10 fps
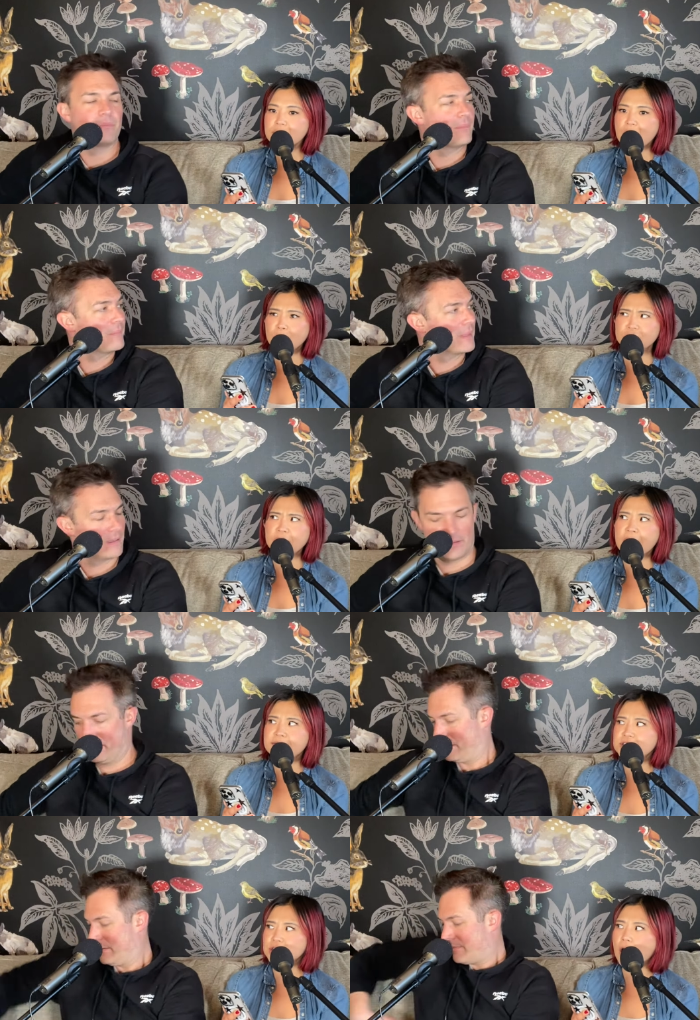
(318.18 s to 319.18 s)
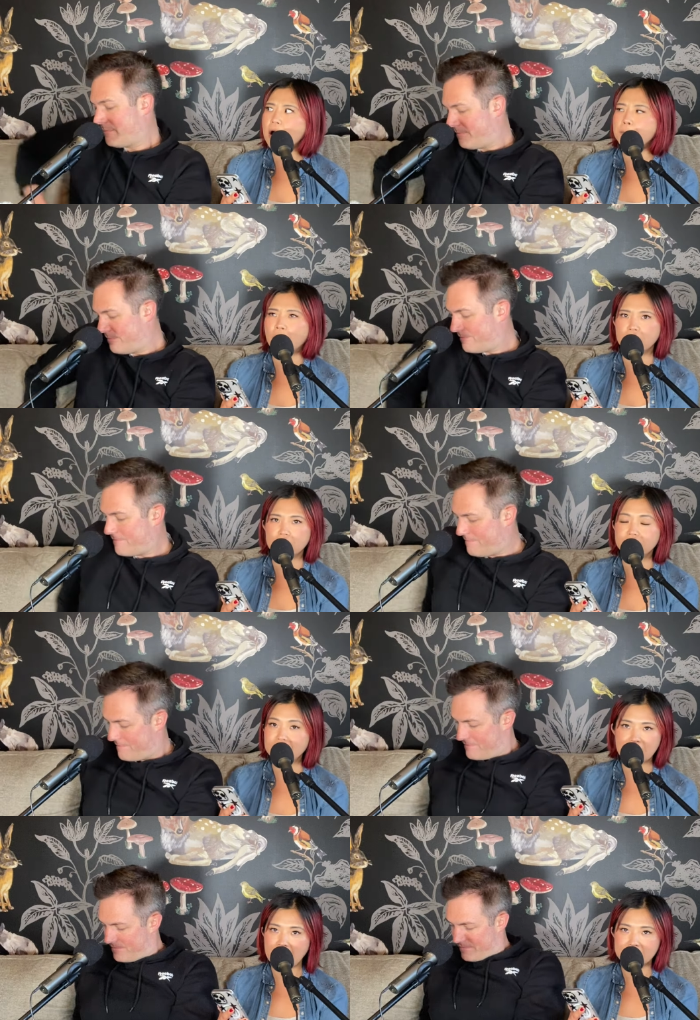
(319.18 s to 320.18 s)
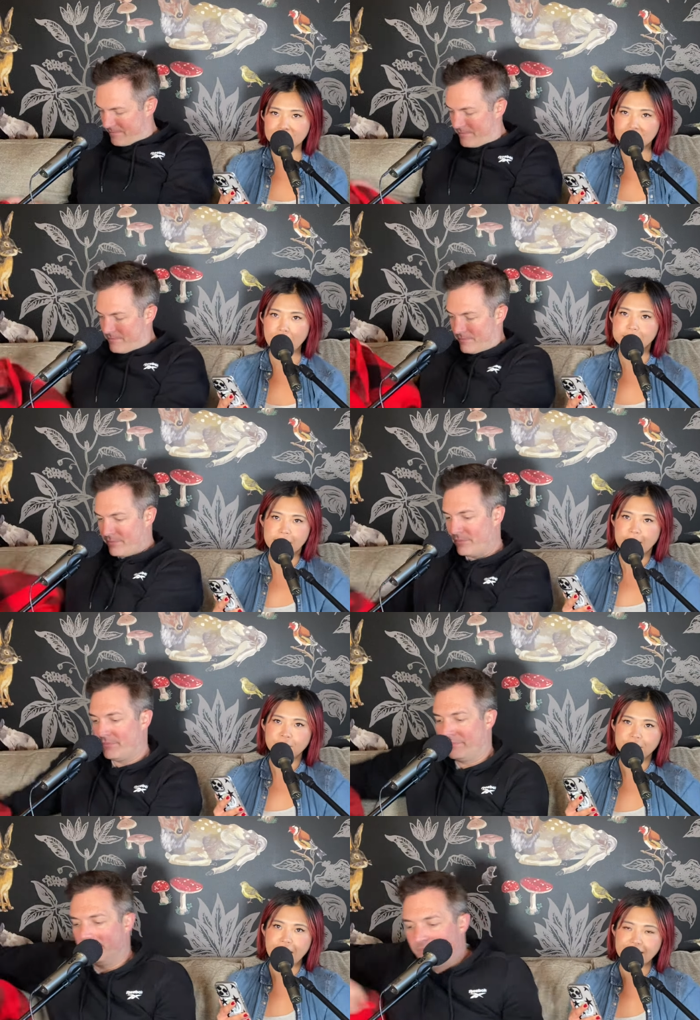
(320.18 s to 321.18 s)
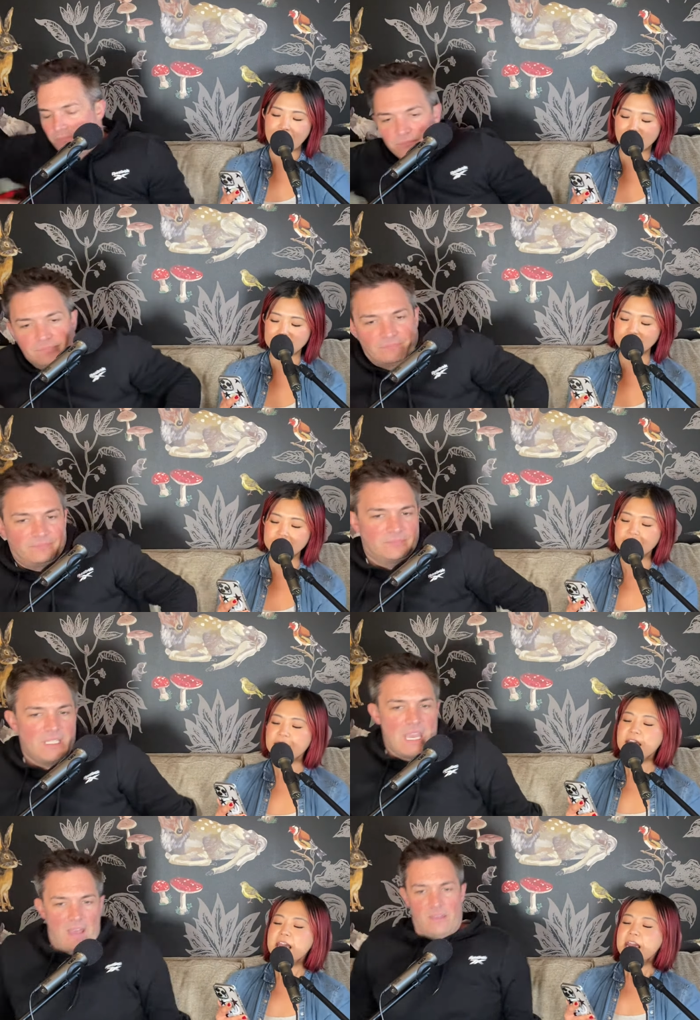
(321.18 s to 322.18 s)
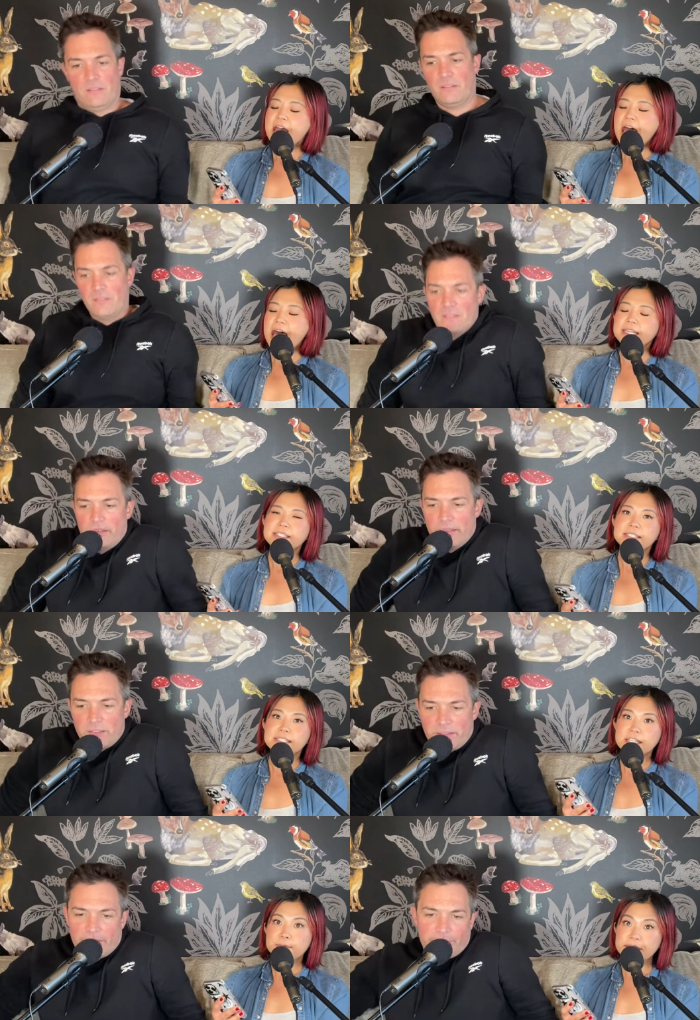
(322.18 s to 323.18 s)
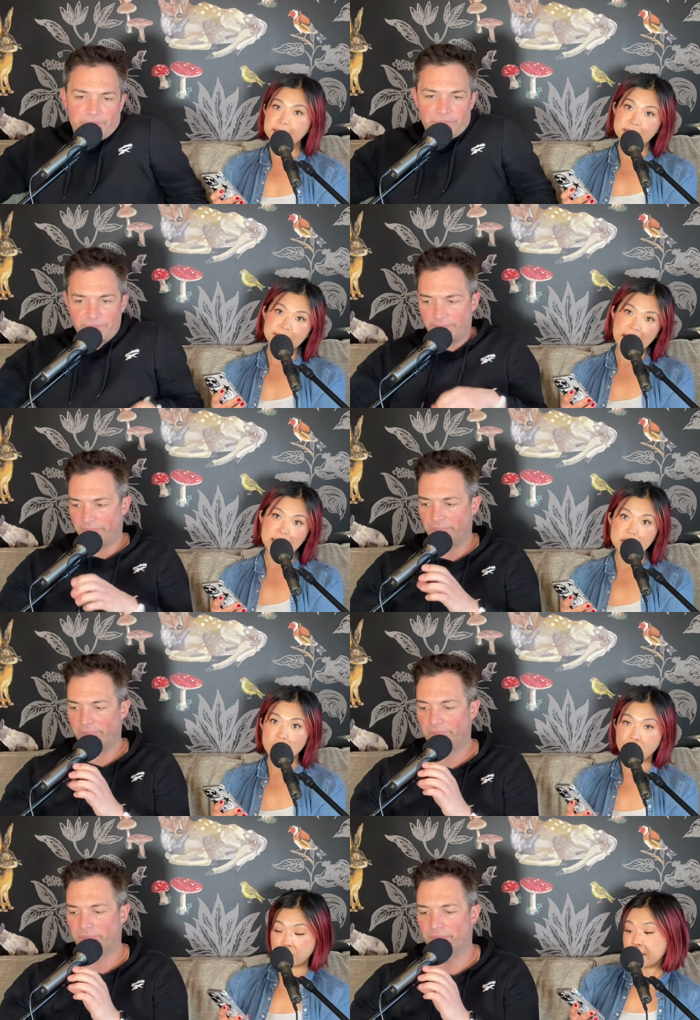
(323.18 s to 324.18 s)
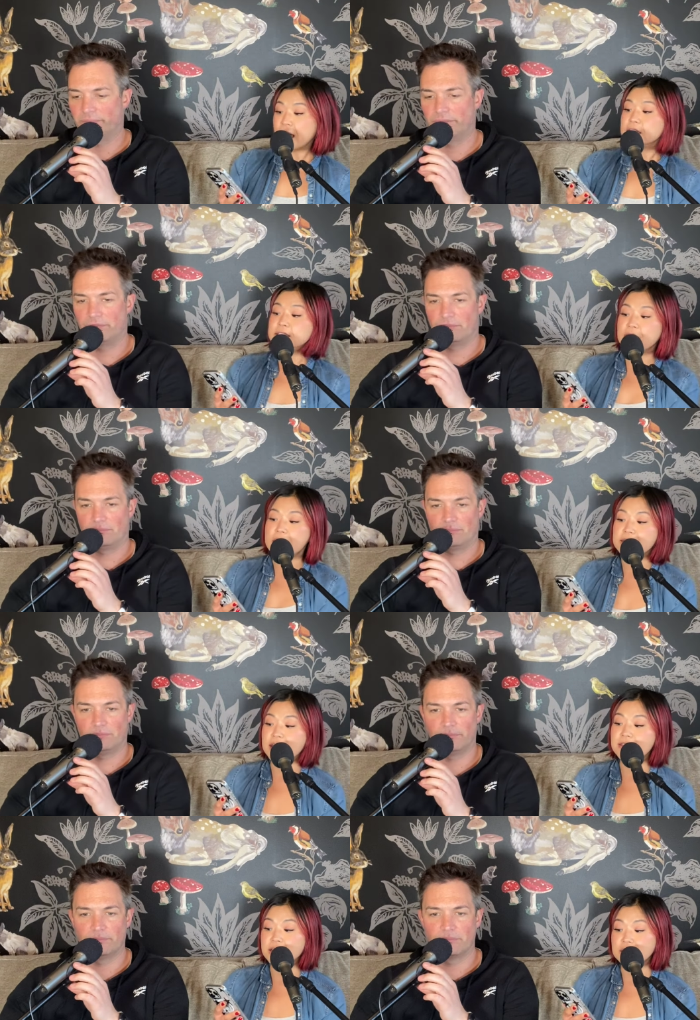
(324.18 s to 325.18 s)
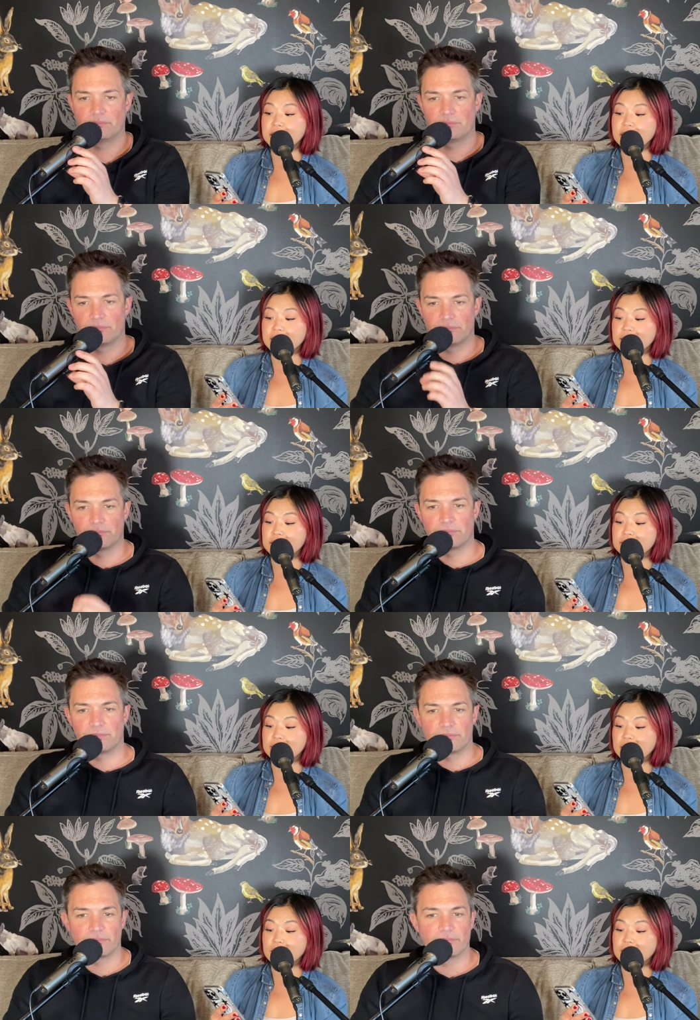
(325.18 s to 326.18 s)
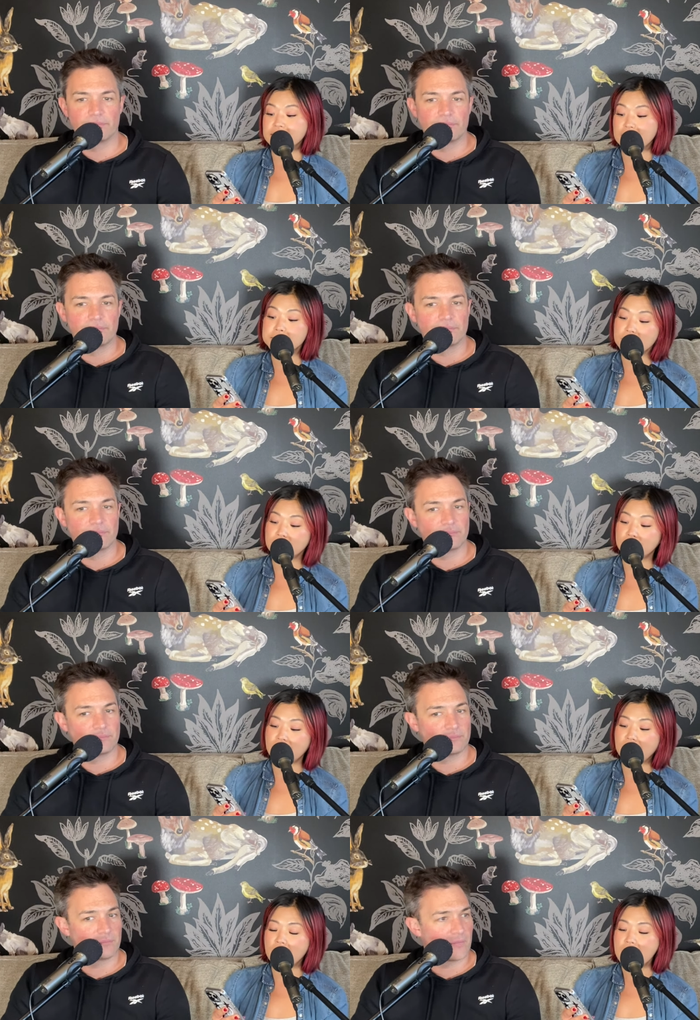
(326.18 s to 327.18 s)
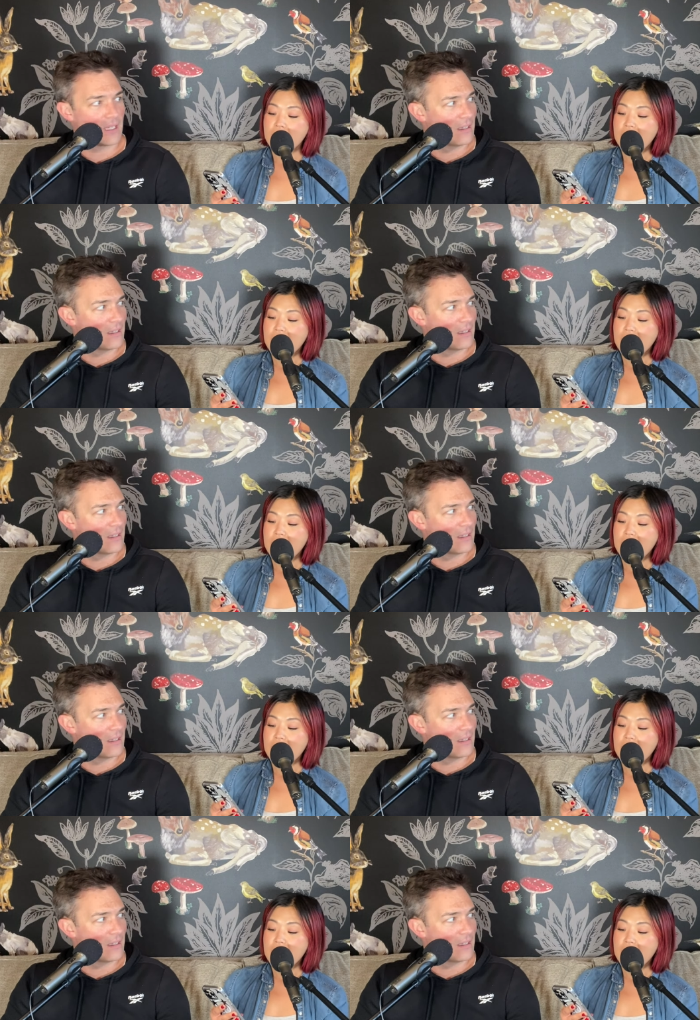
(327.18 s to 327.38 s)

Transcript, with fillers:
Speaker 1: which I kind of saw a part of, and then I had to, I was like, I couldn't, I can't watch it. Yeah. And he basically said, "Free Palestine," and then he set himself on fire.